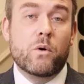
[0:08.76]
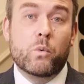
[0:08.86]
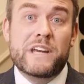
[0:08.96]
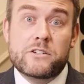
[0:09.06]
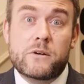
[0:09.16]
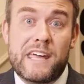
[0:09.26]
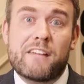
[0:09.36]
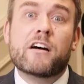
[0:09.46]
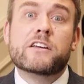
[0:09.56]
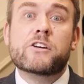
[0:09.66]
what we do
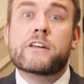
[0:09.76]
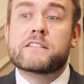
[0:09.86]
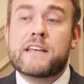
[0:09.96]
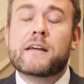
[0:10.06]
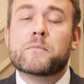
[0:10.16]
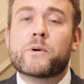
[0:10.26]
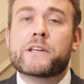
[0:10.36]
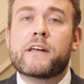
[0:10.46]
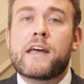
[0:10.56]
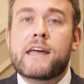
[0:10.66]
here. Our unique selling
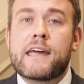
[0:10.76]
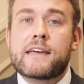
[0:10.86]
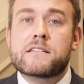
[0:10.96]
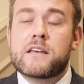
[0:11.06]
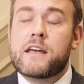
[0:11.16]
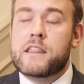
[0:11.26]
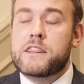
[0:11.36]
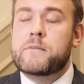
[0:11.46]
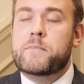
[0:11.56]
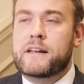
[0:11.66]
point is
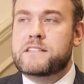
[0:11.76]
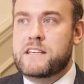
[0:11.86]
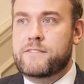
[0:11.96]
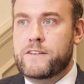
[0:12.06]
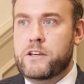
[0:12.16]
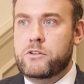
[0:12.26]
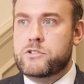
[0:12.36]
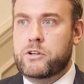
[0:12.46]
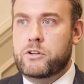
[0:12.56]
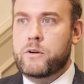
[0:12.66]
the ability for you
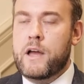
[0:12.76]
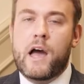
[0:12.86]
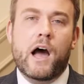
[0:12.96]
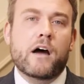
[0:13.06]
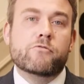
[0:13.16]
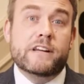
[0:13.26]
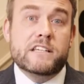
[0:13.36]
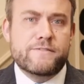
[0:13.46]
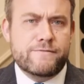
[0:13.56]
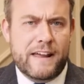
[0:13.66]
to really
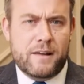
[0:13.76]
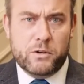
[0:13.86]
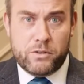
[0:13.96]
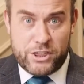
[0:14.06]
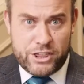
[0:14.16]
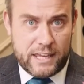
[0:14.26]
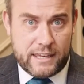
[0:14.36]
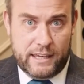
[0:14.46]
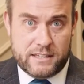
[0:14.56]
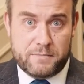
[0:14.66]
develop your
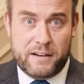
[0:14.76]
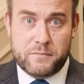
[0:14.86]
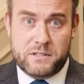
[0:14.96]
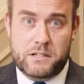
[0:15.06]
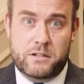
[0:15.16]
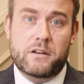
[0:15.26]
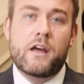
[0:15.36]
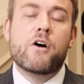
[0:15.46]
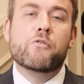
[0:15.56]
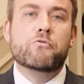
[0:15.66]
thinking as a mathematician
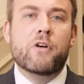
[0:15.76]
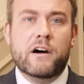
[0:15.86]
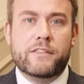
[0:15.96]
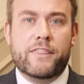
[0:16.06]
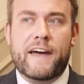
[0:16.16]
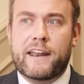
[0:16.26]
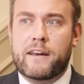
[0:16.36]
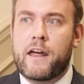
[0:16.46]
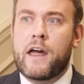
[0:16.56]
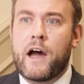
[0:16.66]
rather
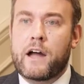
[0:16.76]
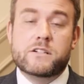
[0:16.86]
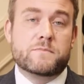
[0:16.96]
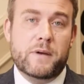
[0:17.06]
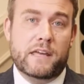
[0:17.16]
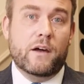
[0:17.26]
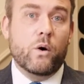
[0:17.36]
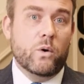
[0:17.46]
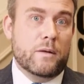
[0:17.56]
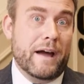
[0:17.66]
than just being
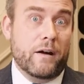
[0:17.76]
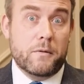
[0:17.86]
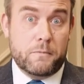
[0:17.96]
all about